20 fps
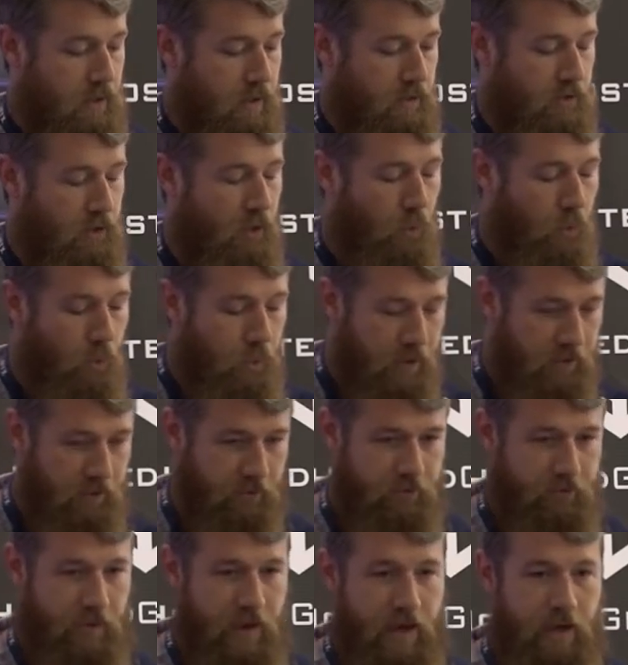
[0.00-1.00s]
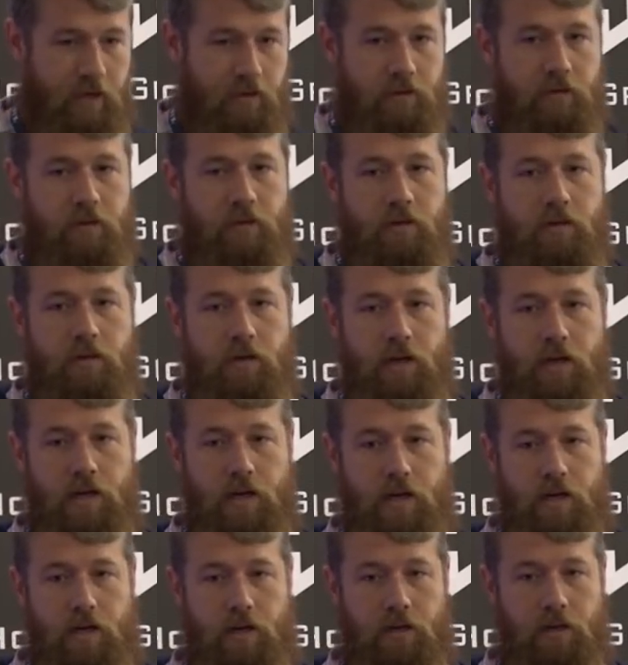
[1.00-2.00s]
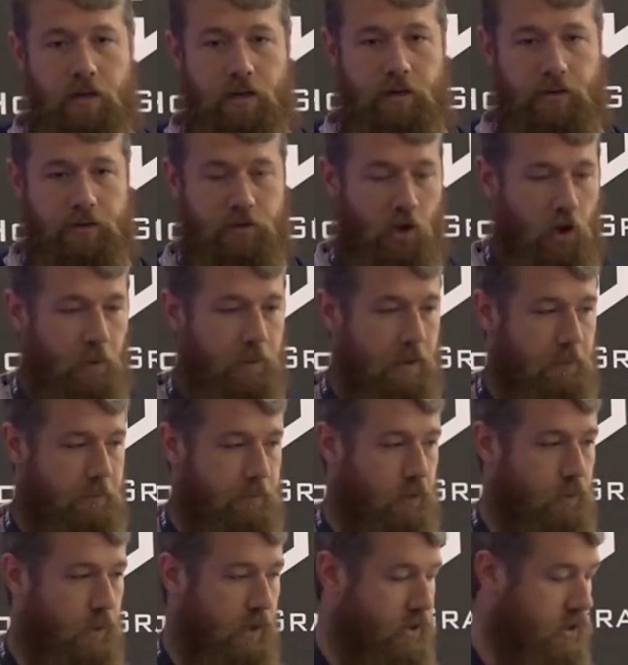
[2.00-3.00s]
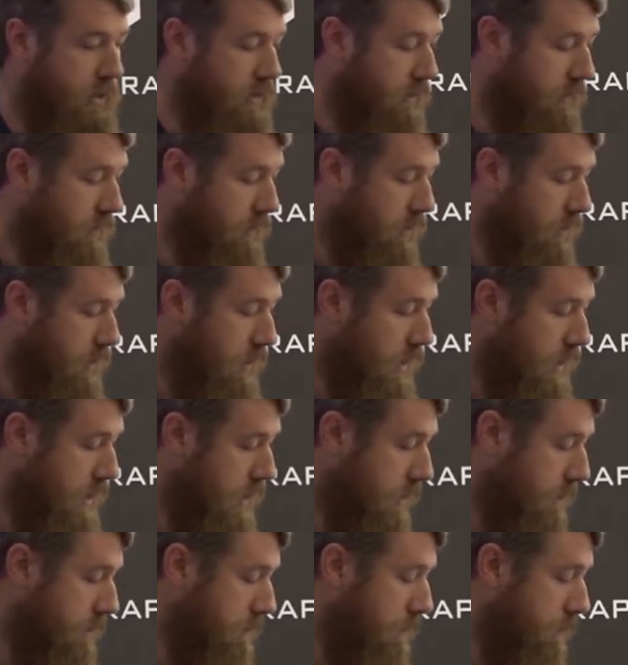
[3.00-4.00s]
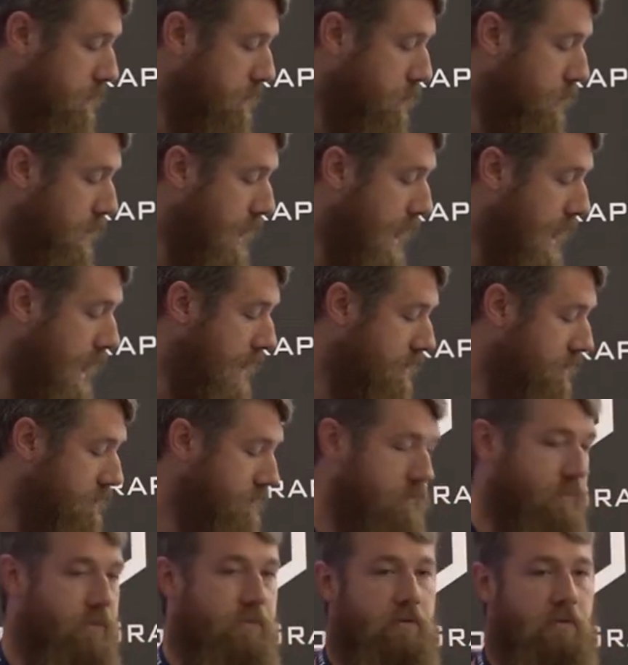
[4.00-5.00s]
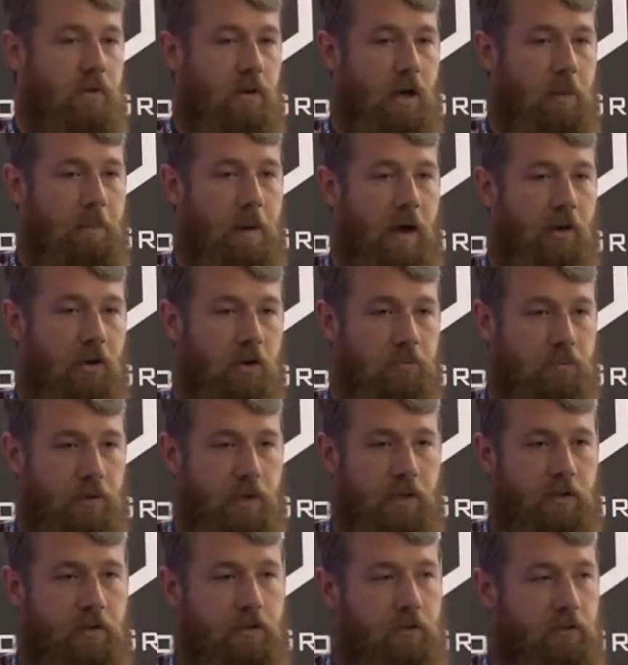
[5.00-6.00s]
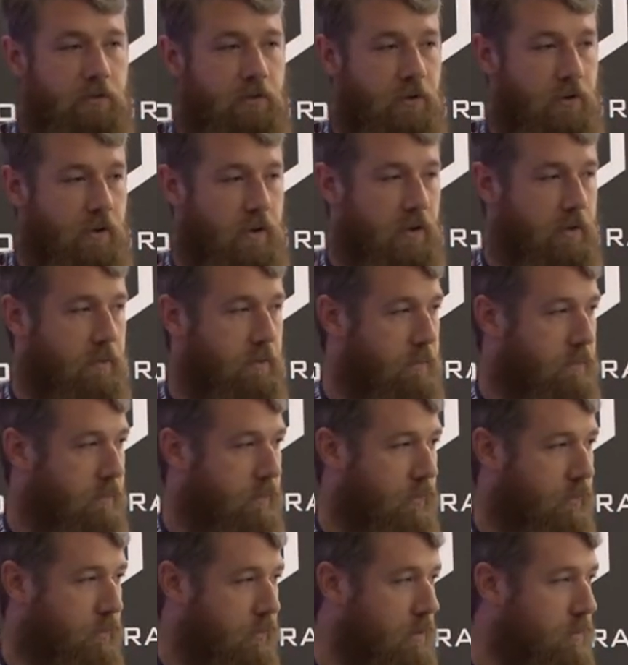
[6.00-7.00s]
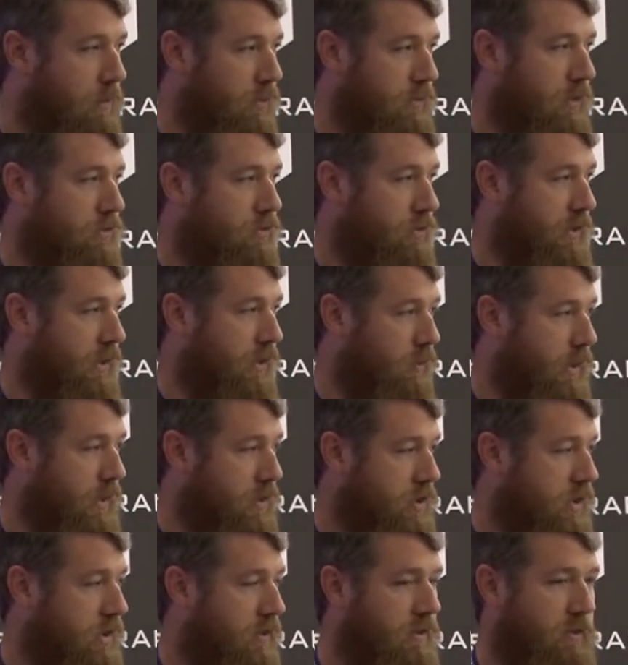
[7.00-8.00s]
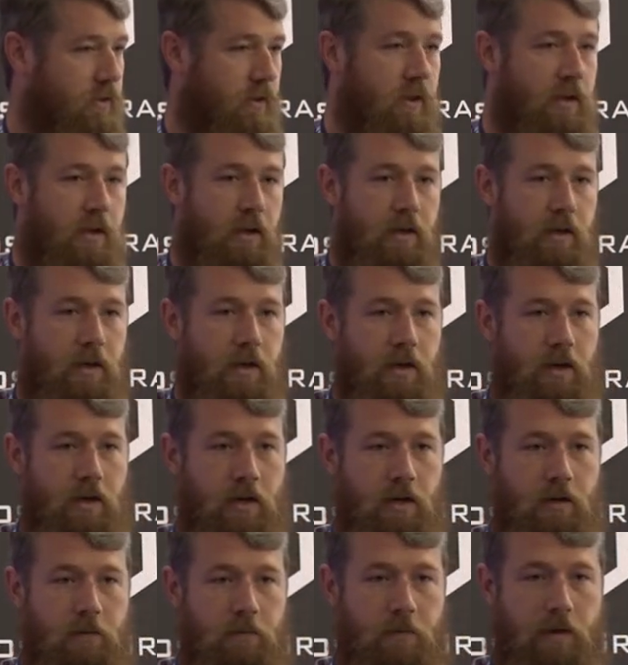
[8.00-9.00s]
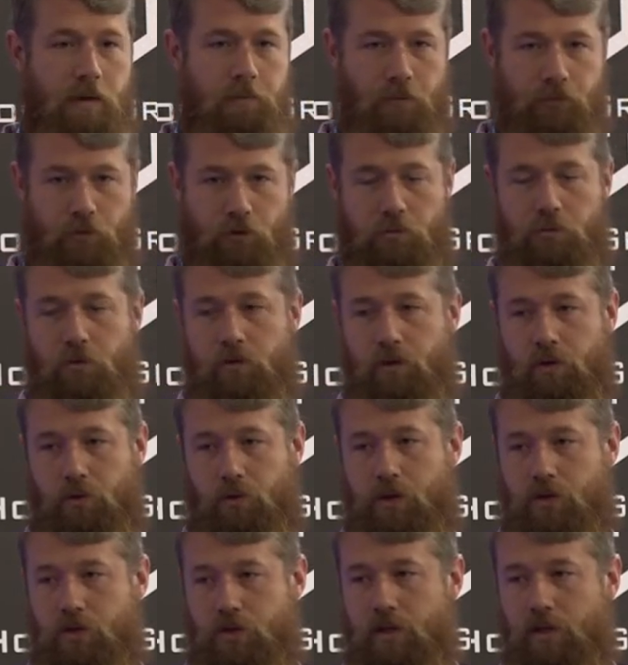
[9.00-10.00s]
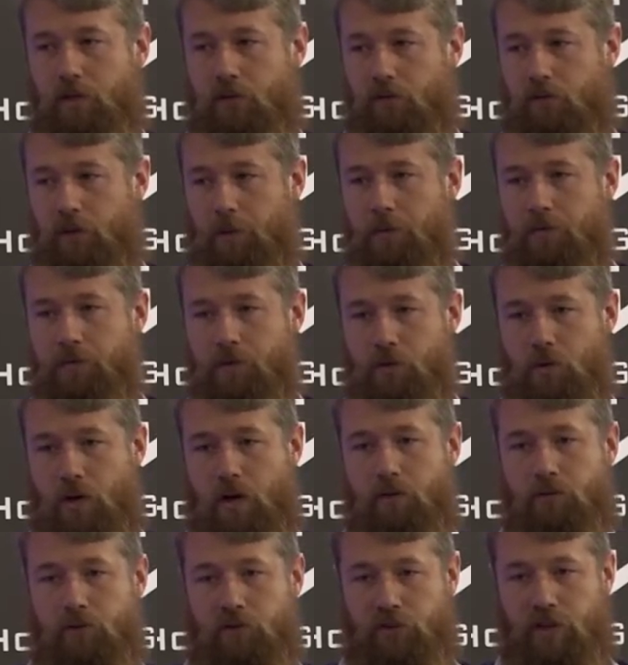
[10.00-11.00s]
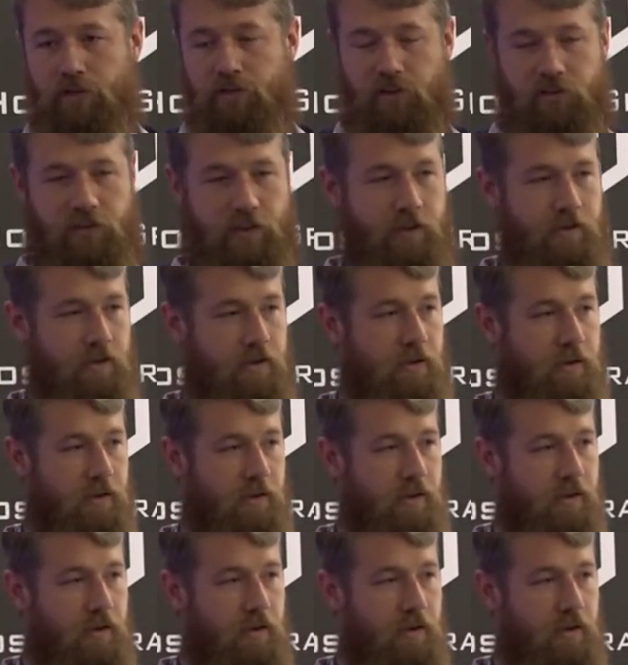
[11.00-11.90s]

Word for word: So with that, uh, I'd like to open up for questions. Uh, we have a pile of bricks for the three most interesting questions. Uh, and before moving on to questions, some of you have received a sticker.